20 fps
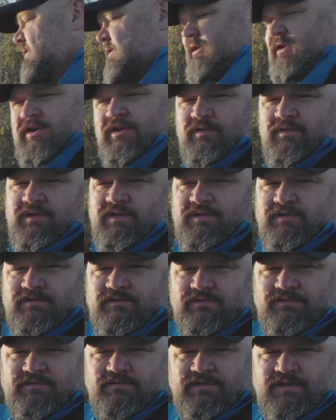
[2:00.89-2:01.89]
you know that
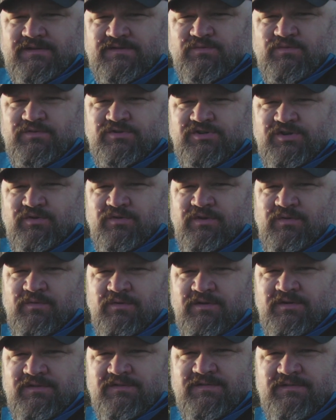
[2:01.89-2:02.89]
that's where Jody
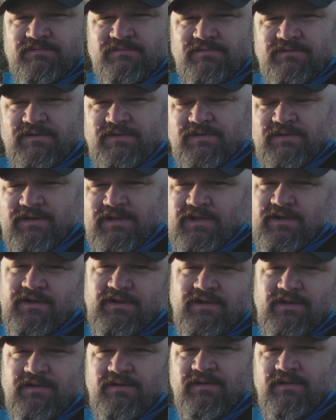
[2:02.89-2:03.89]
was
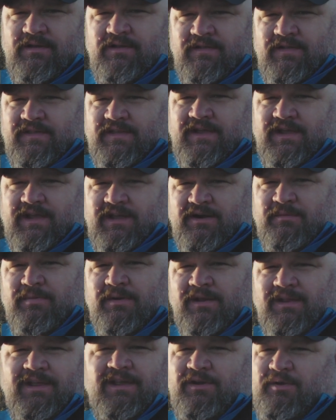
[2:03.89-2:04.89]
and uh, that that gator
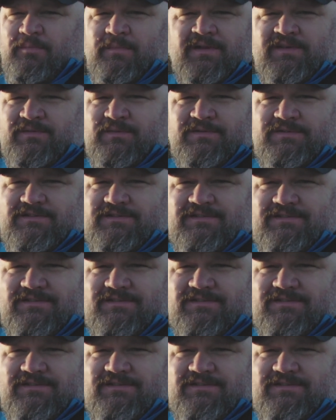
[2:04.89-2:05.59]
probably ain't gonna mess with you